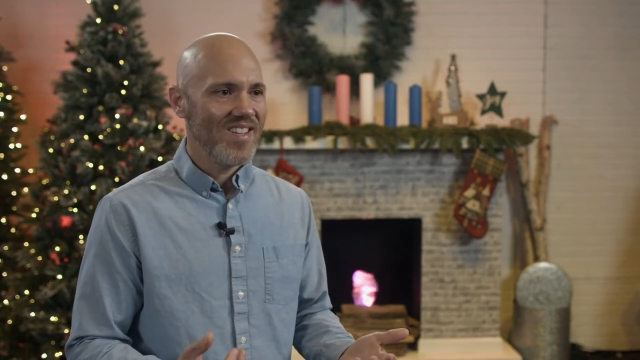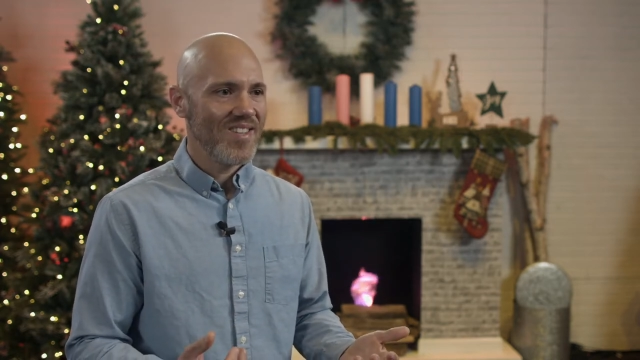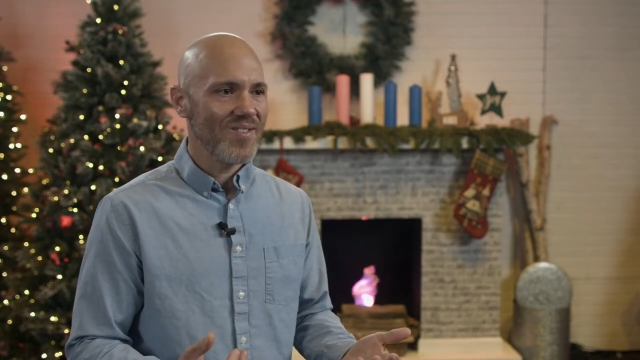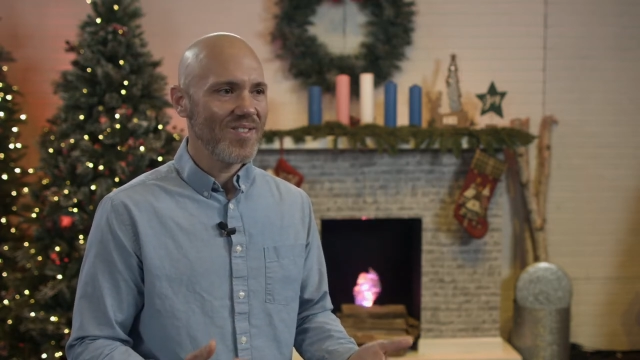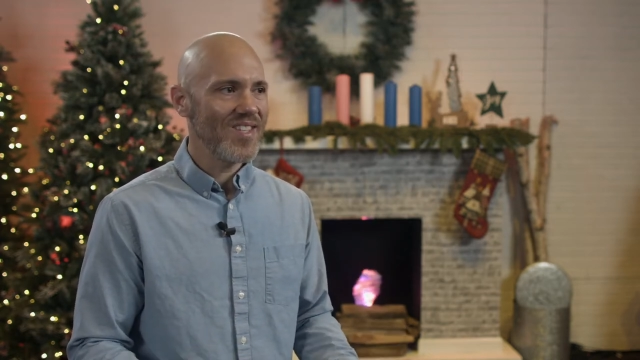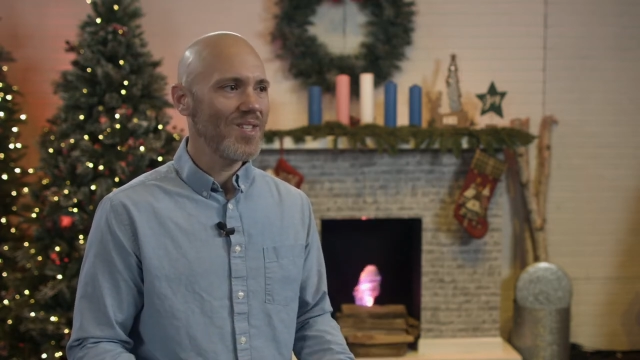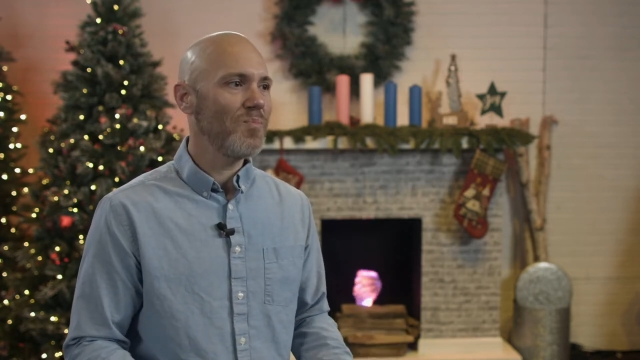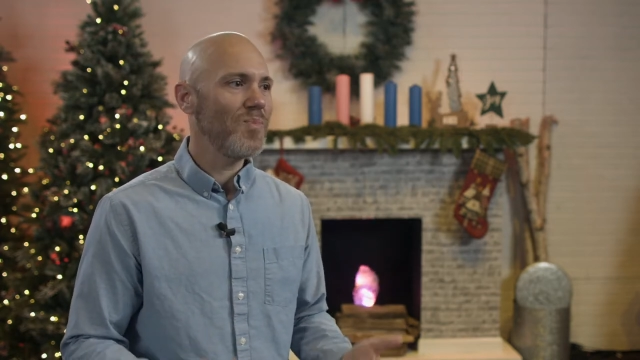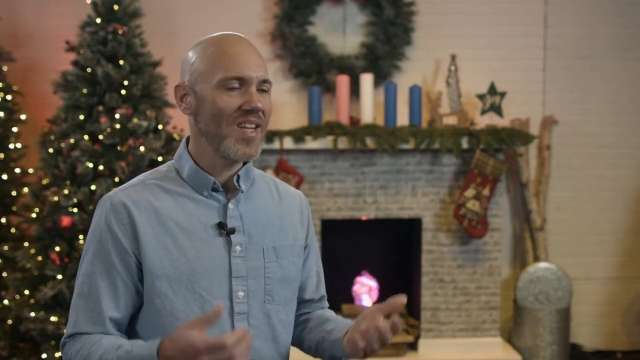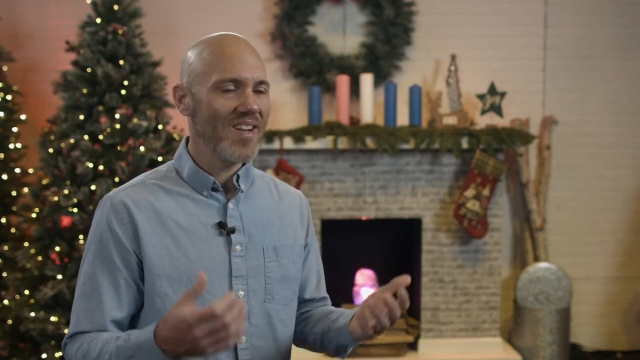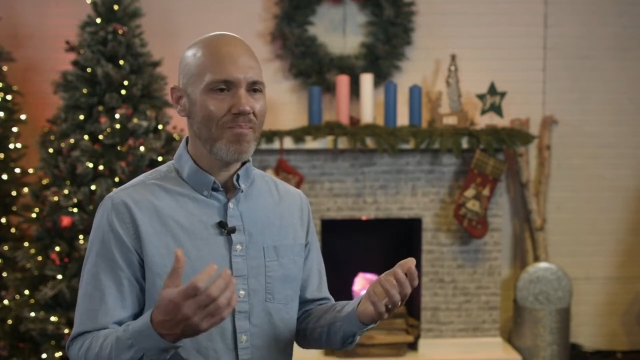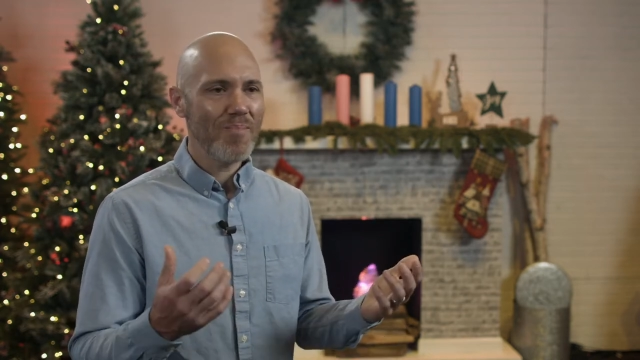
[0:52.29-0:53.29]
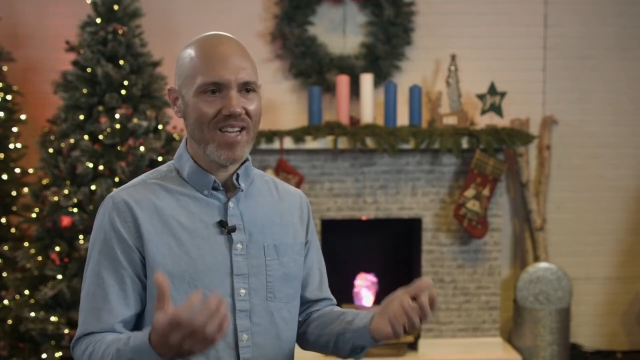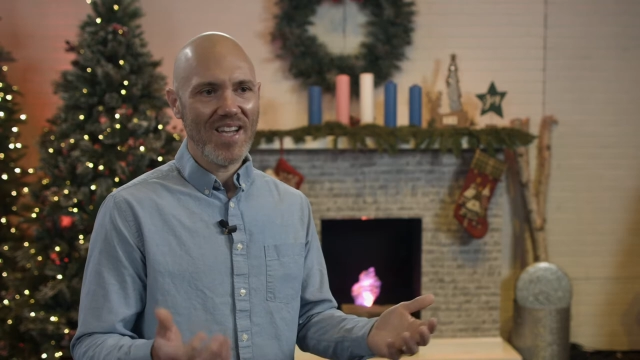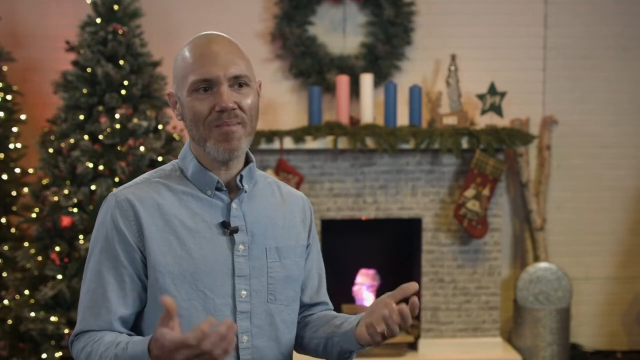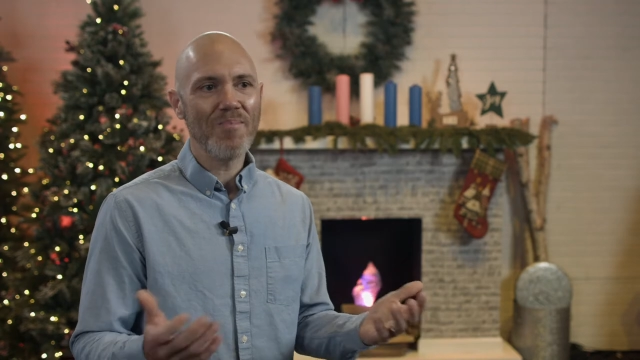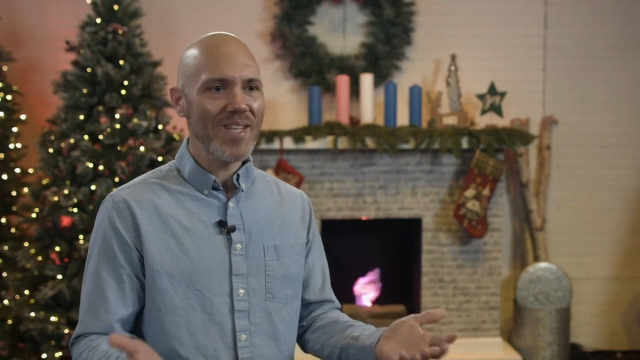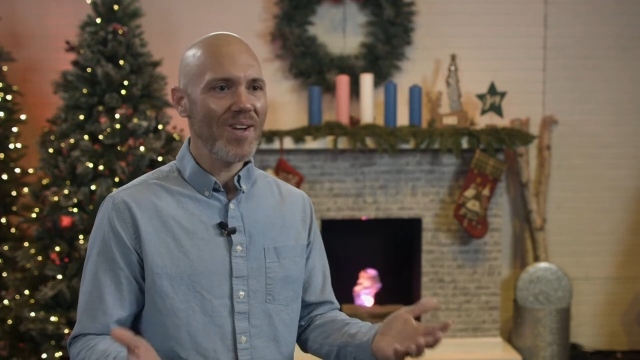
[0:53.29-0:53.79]
there was this big big
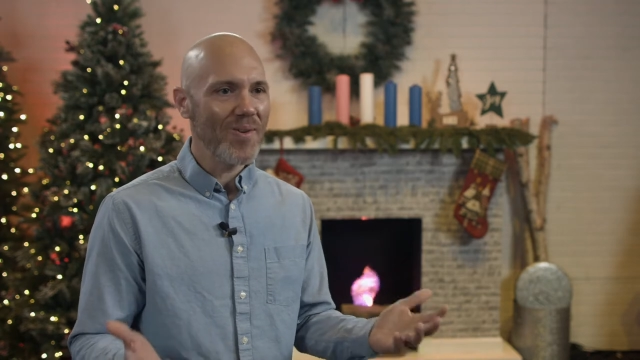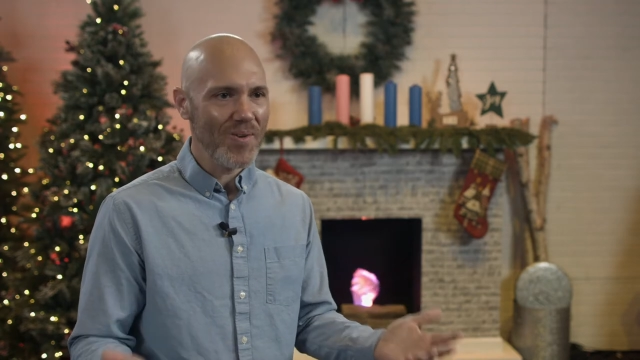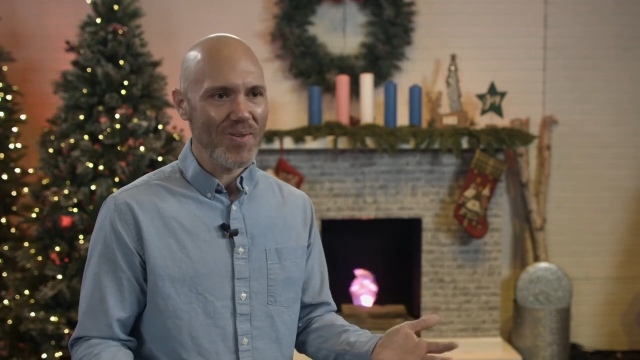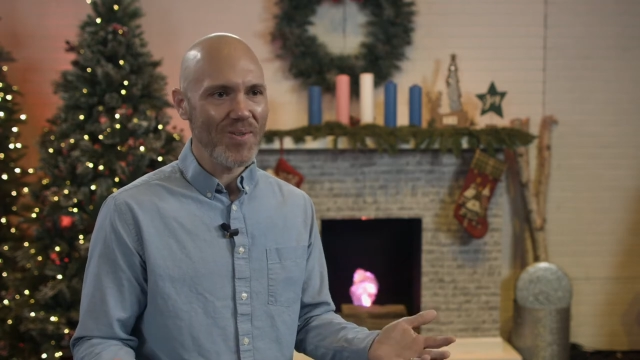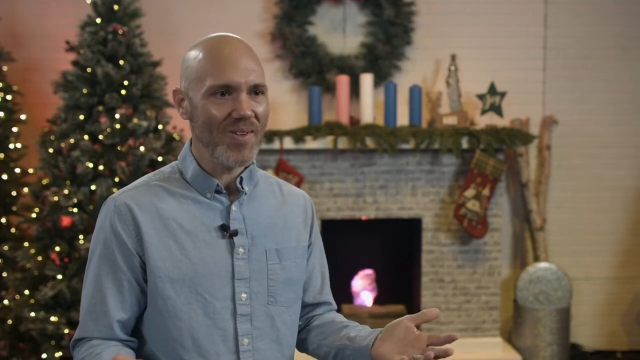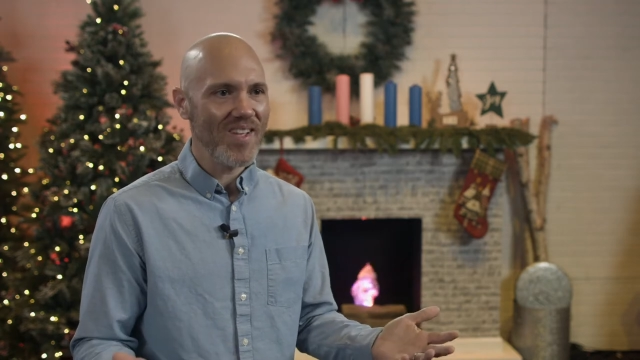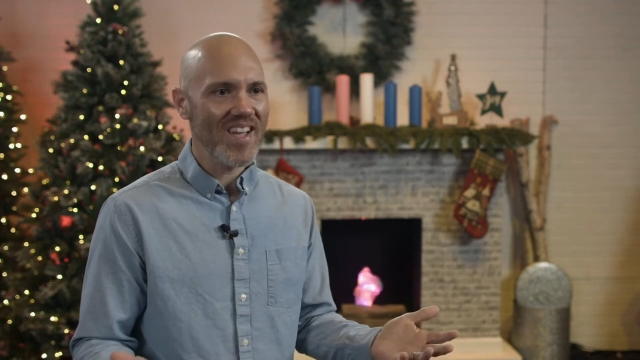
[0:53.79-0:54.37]
empty hole